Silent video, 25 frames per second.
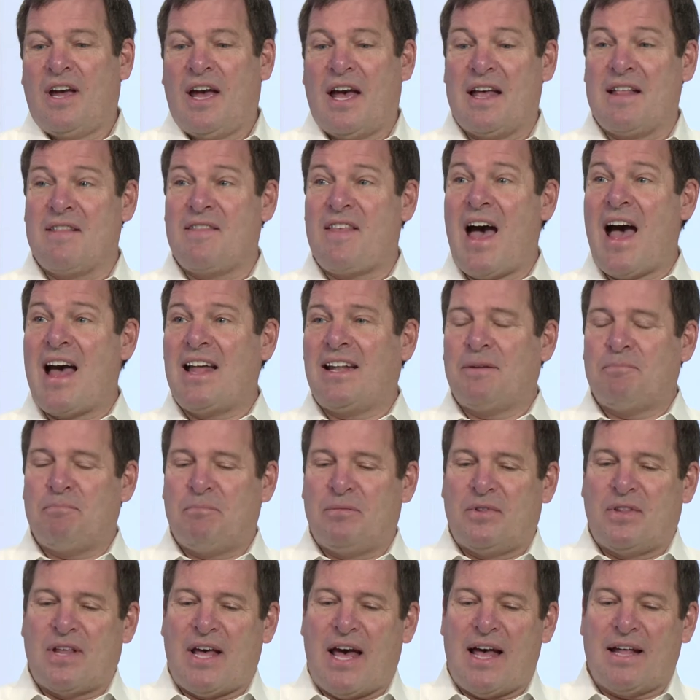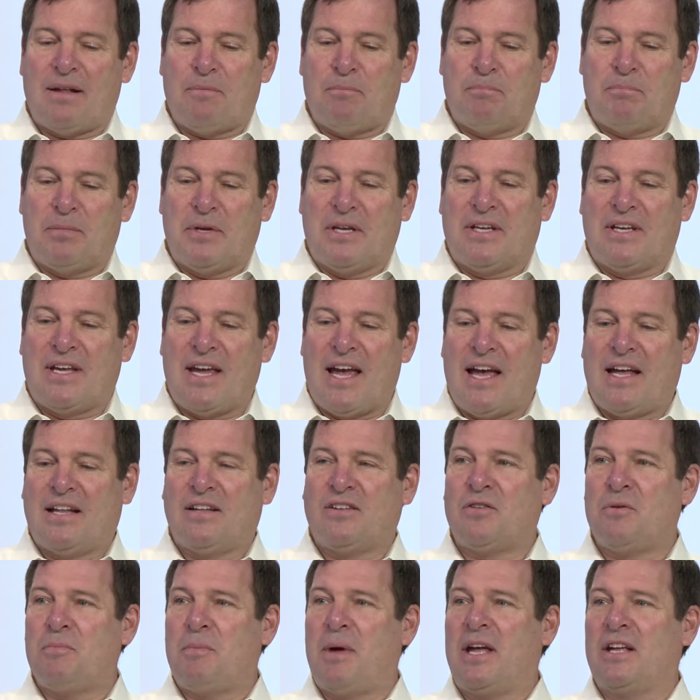And that, that began
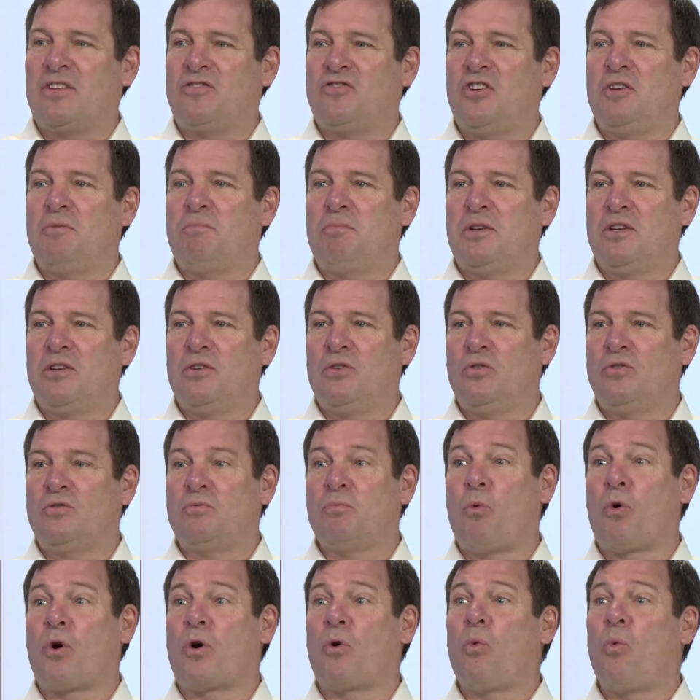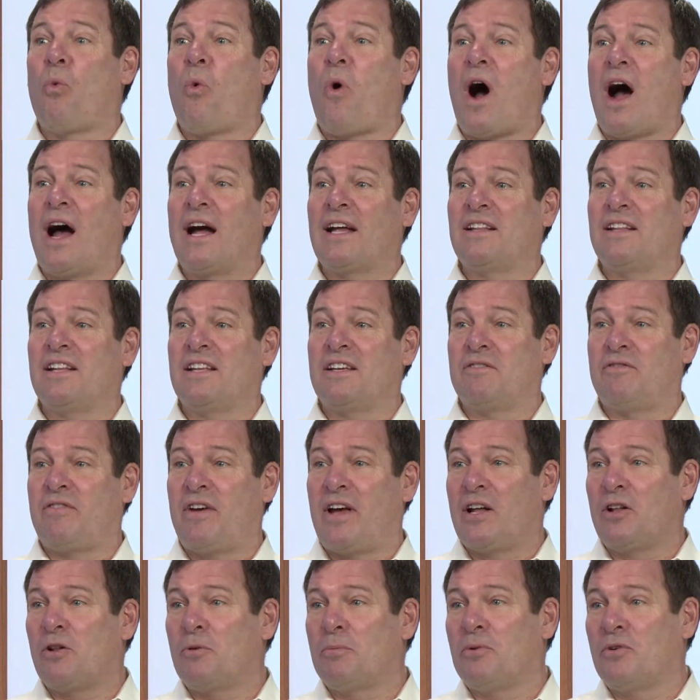to make GPUs more widely
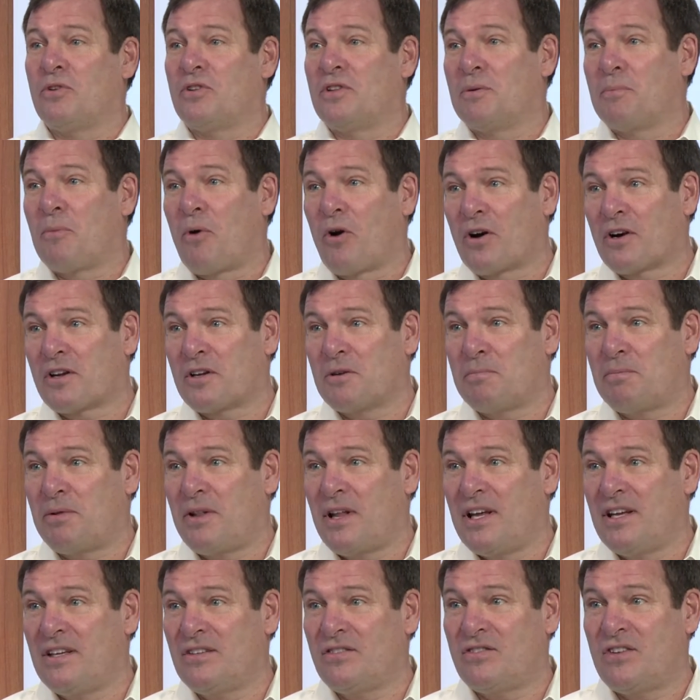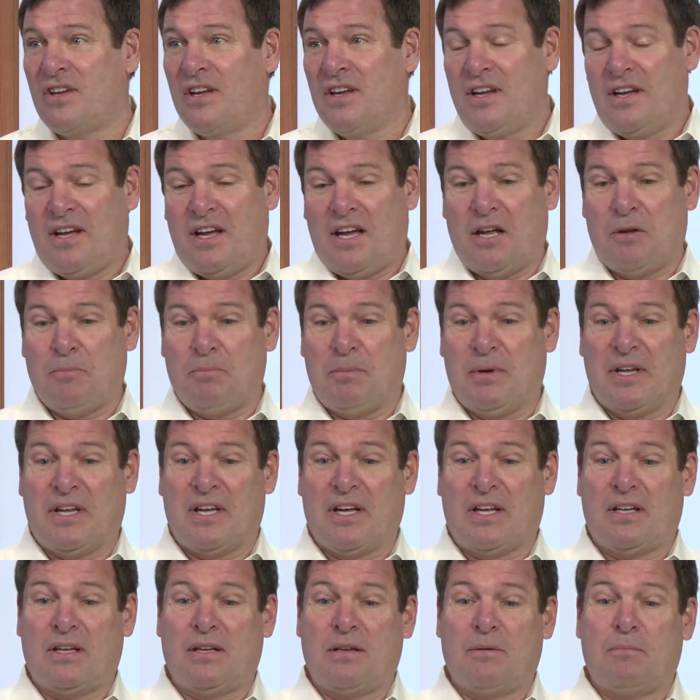available in the marketplace and
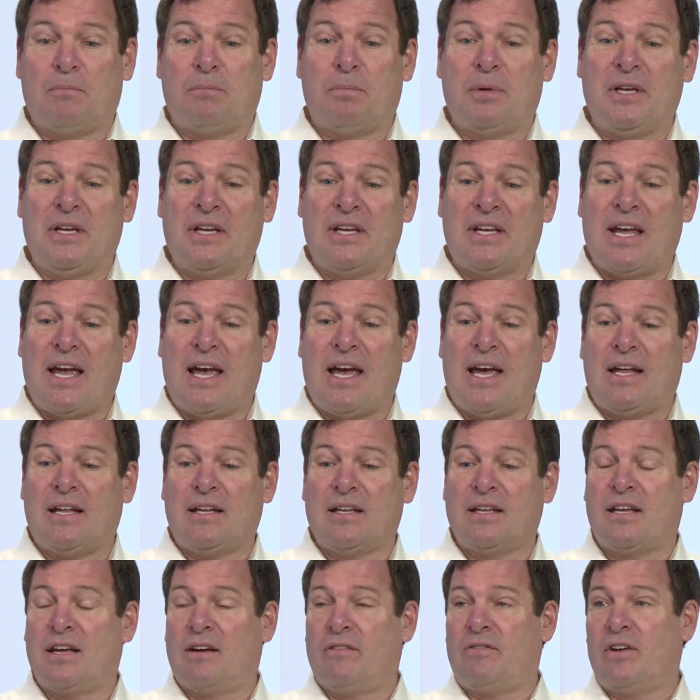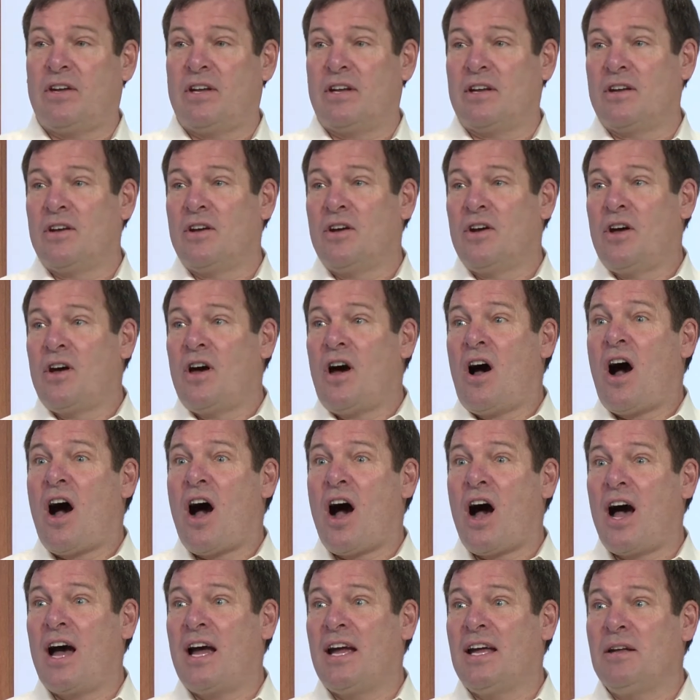begin, began giving
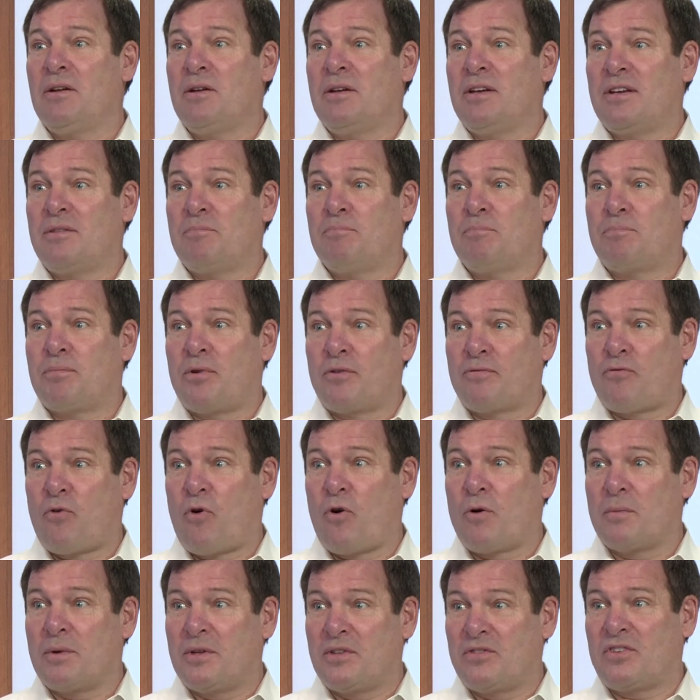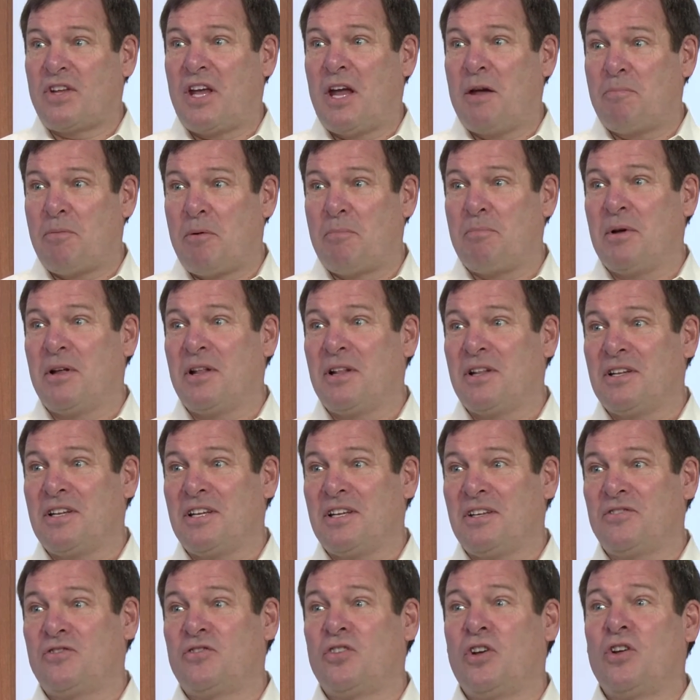high performance
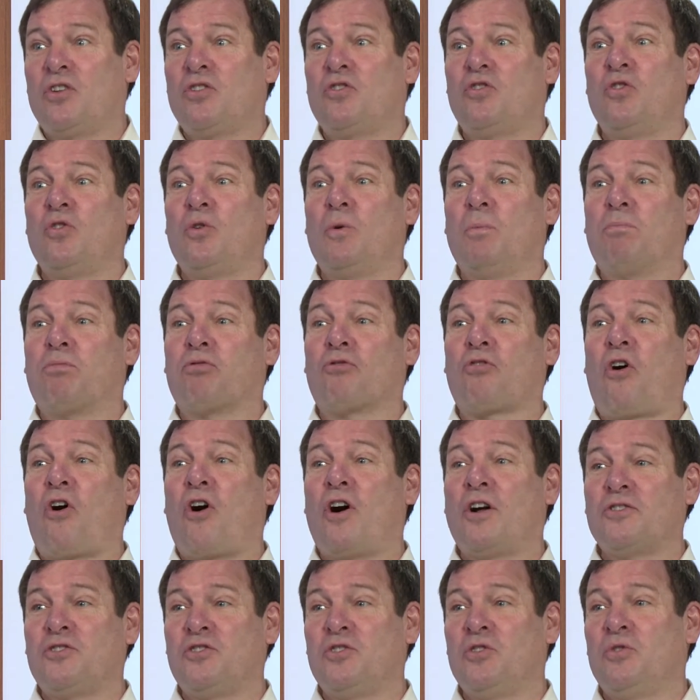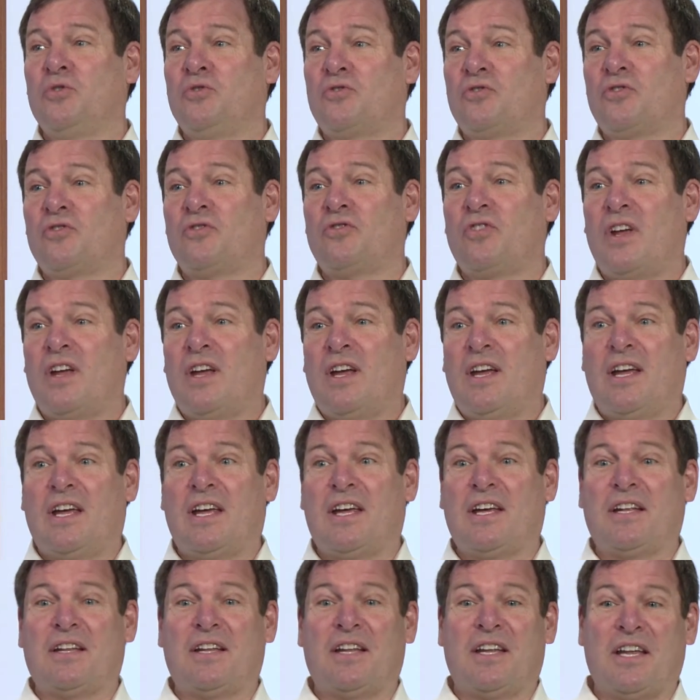capabilities to broad users
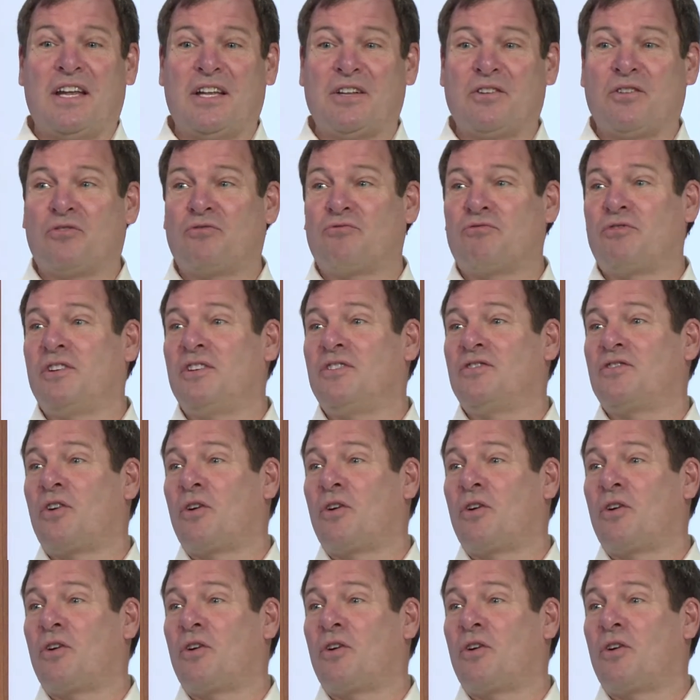in industries